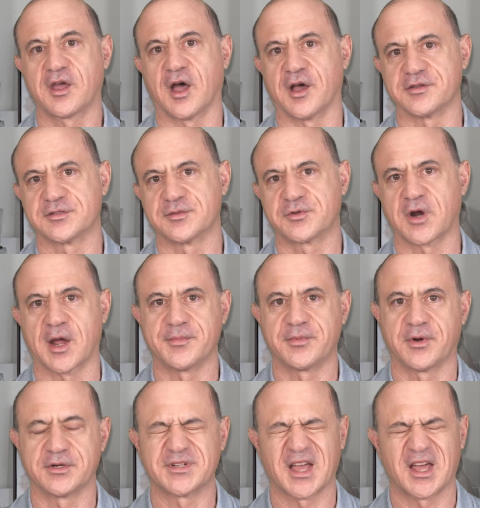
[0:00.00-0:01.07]
uh, subscribe to
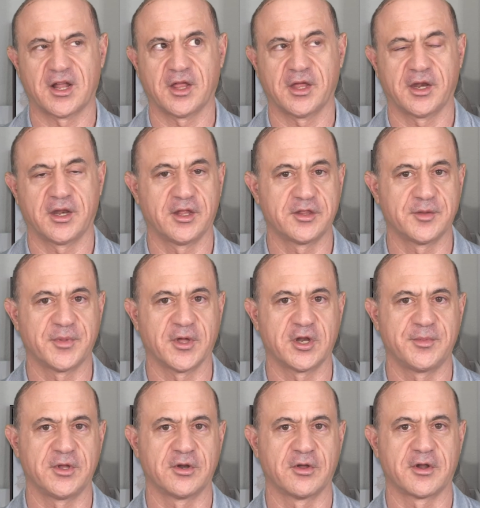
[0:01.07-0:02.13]
our channel, and hit the bell to
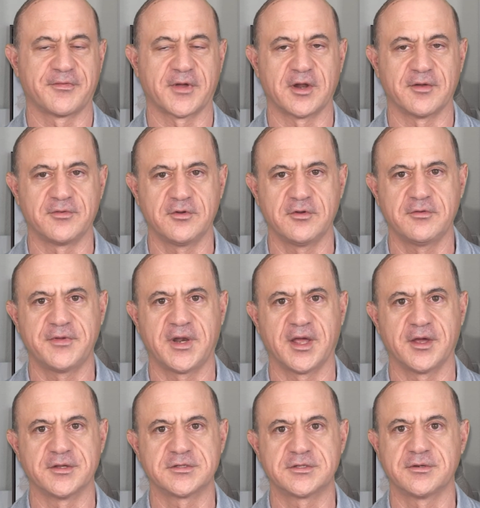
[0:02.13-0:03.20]
be notified of new
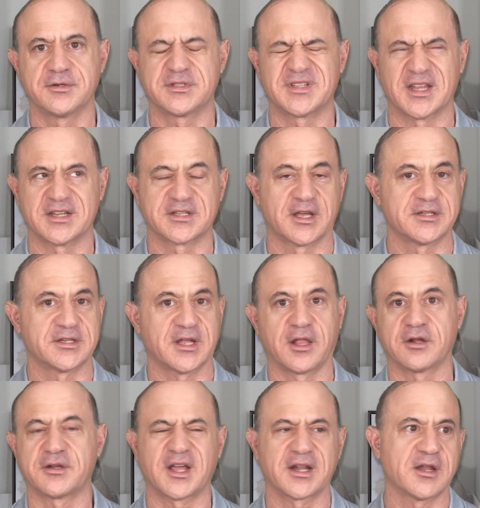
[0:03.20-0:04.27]
videos to assist us in
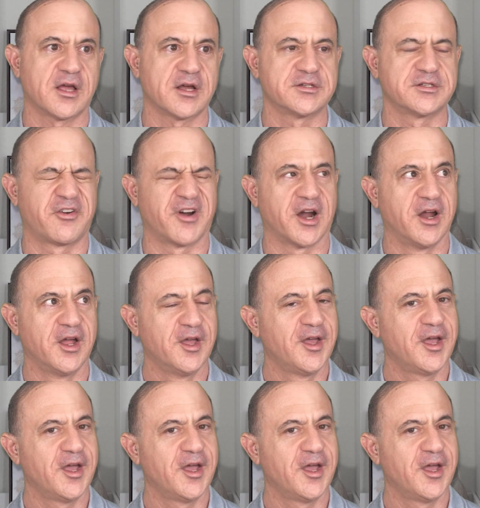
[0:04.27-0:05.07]
your technology career.